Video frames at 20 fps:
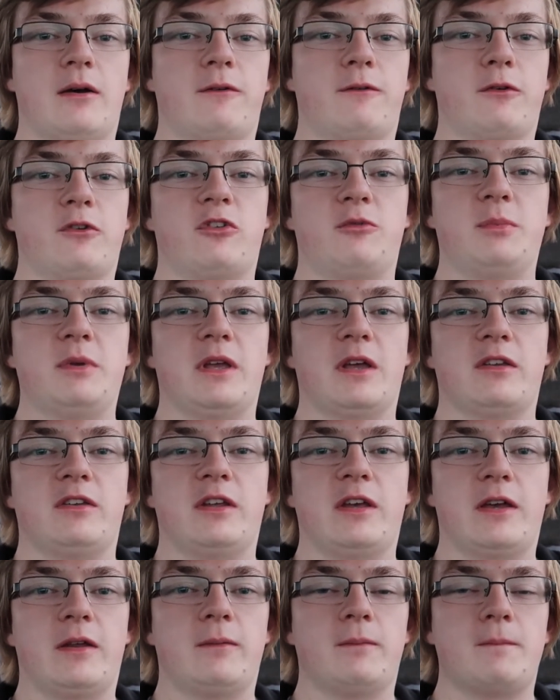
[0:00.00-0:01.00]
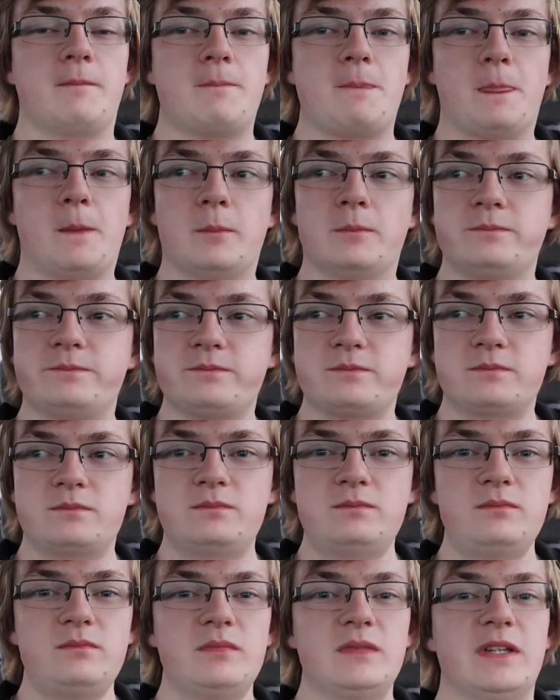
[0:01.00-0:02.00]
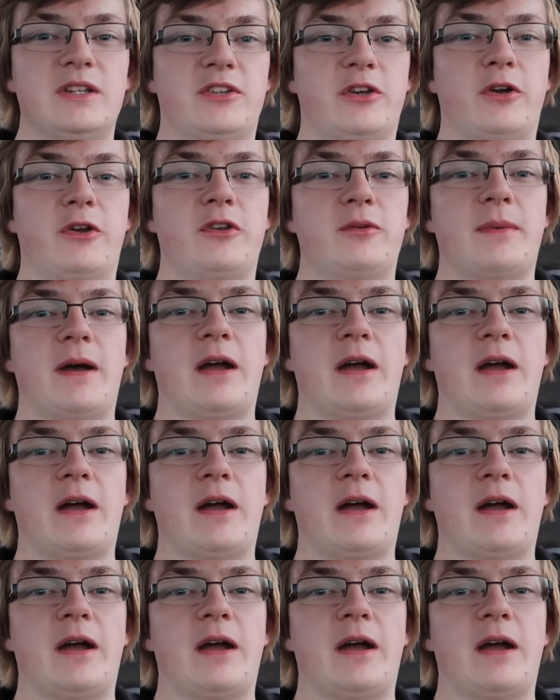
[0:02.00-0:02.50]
for just being a 10. It's hard to